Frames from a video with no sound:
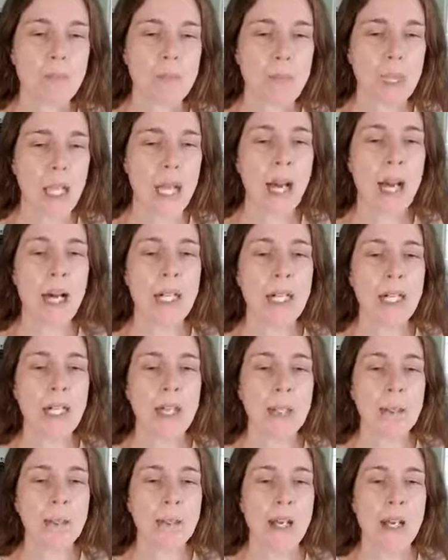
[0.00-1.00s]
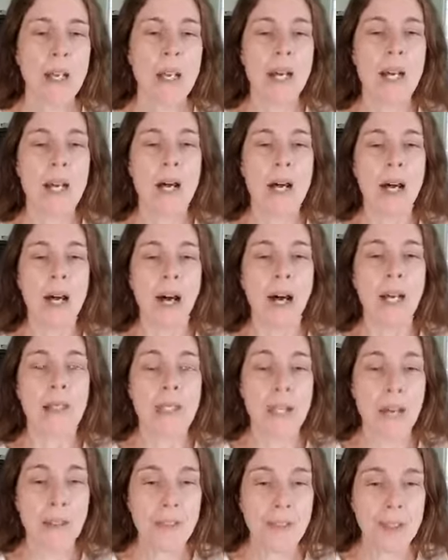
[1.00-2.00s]

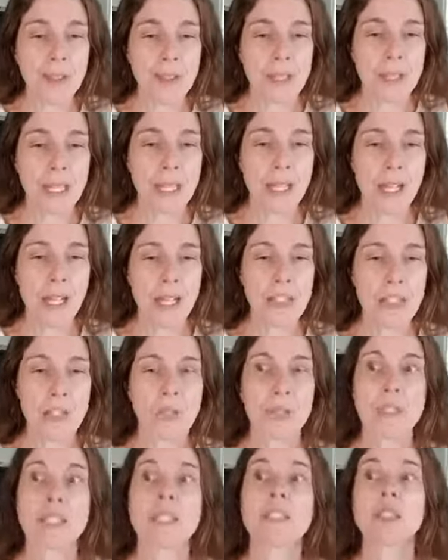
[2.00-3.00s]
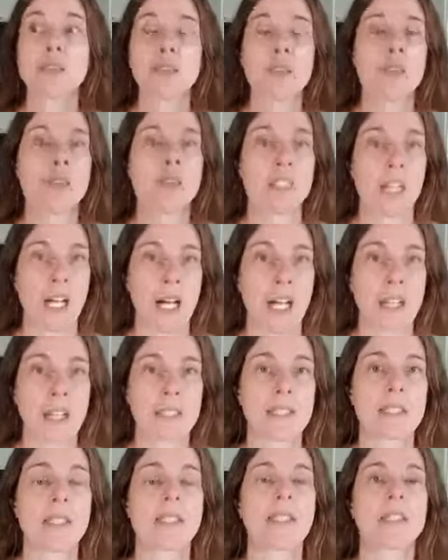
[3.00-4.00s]
Another thing I use is Google
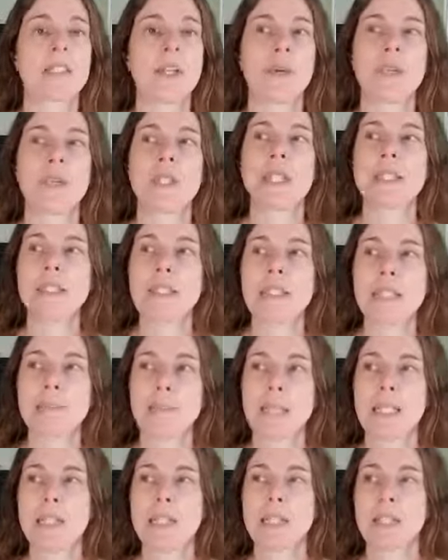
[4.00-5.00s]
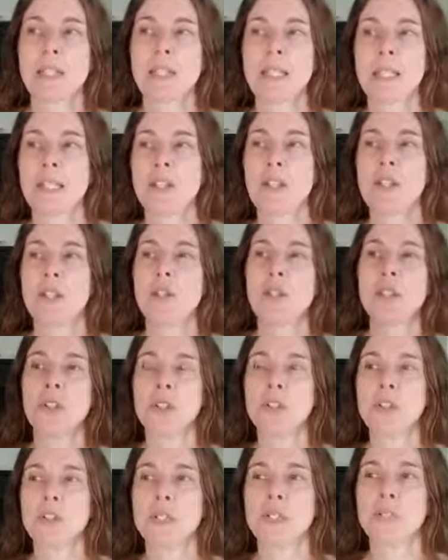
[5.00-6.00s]
Docs. So this is basically
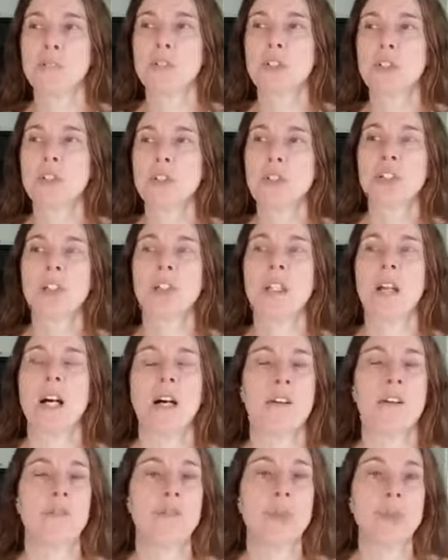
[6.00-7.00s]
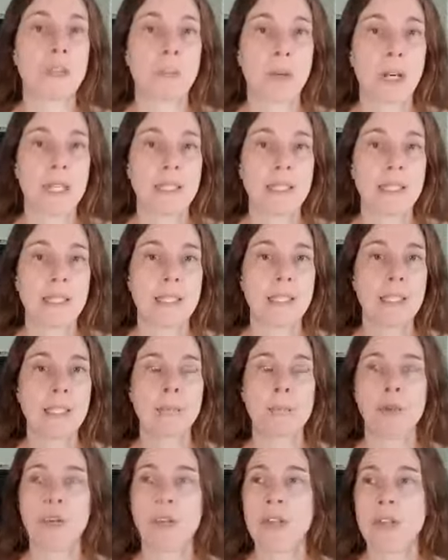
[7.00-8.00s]
Google's version of word
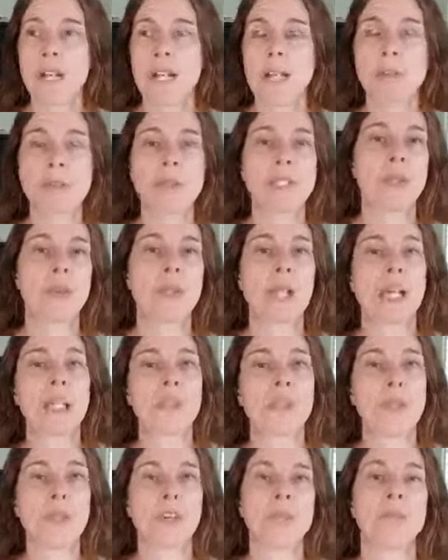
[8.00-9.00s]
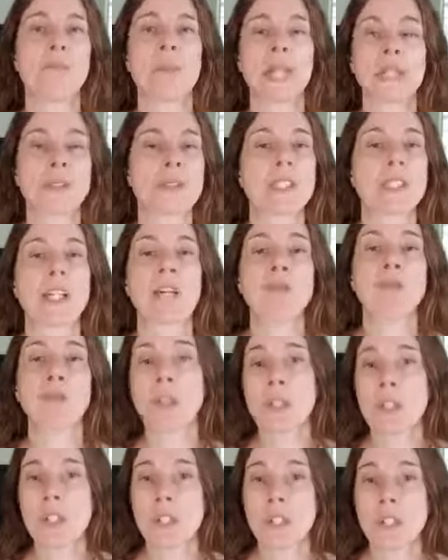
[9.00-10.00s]
processing program. So like you have Microsoft
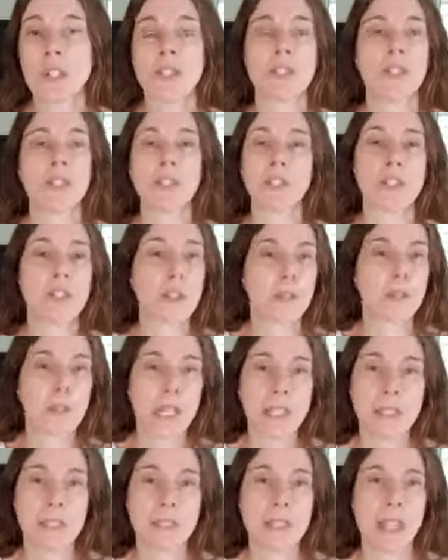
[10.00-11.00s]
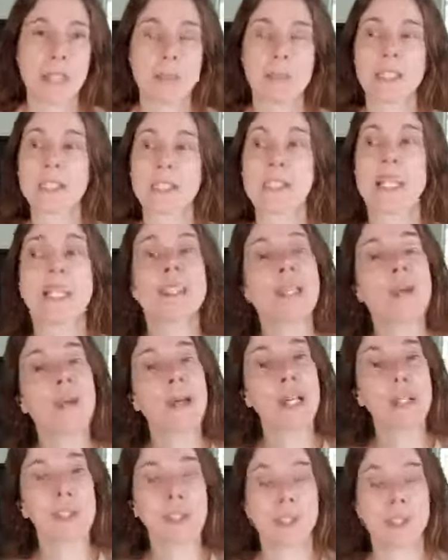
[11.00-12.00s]
Word, you can write documents. That's how I
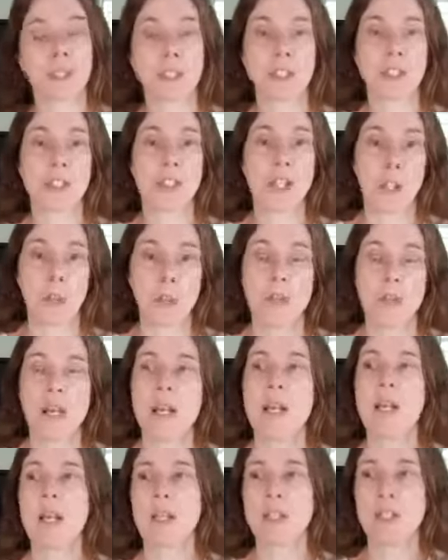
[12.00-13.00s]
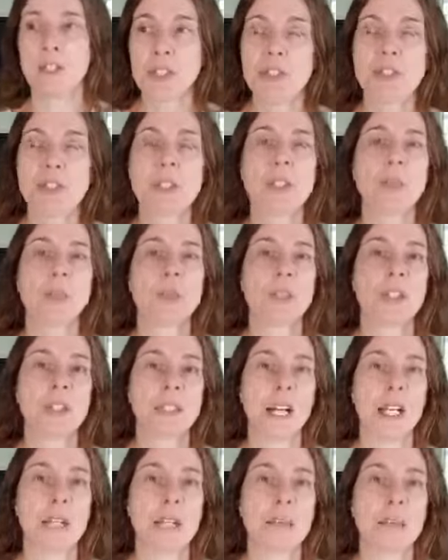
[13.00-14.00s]
used to use the Word
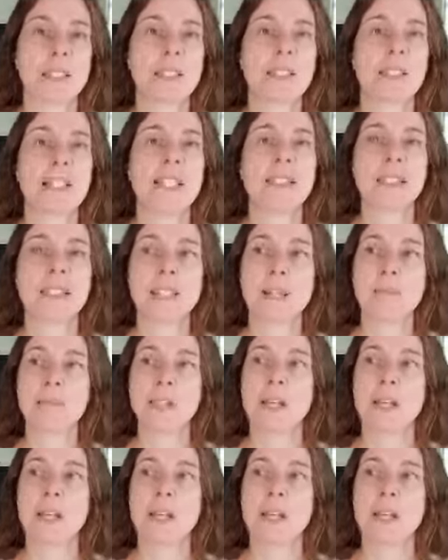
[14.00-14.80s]
documents, except